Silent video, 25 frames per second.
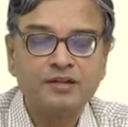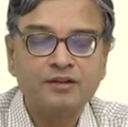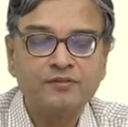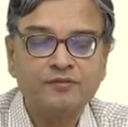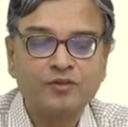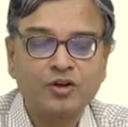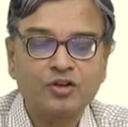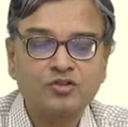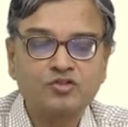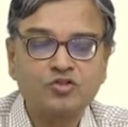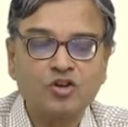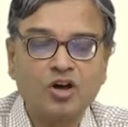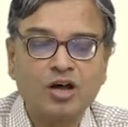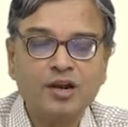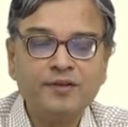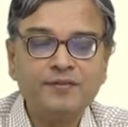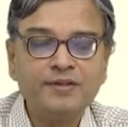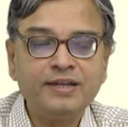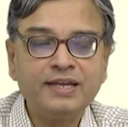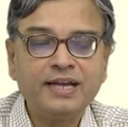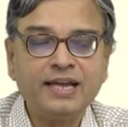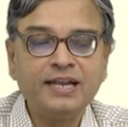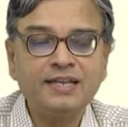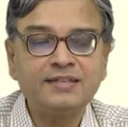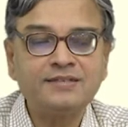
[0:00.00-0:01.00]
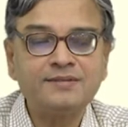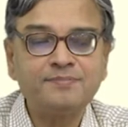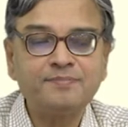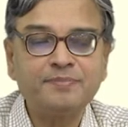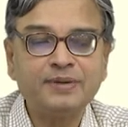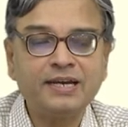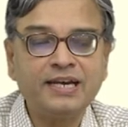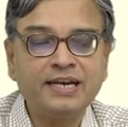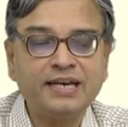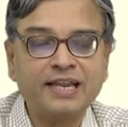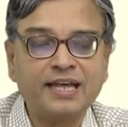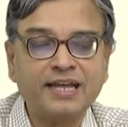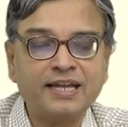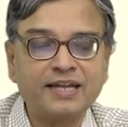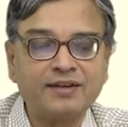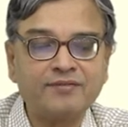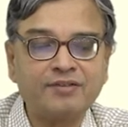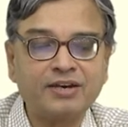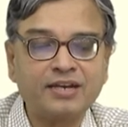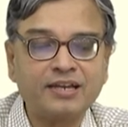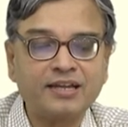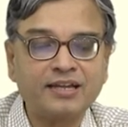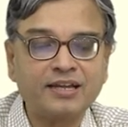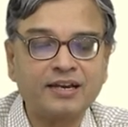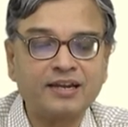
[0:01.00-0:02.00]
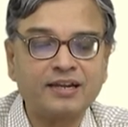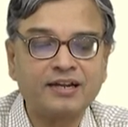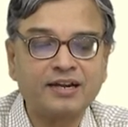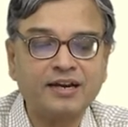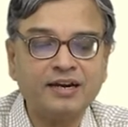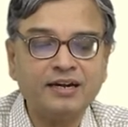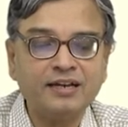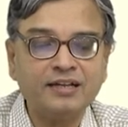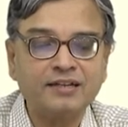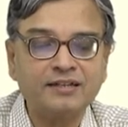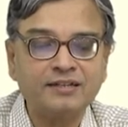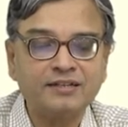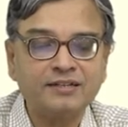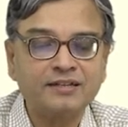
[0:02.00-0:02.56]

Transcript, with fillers: For solving, I will simply take a vertical cut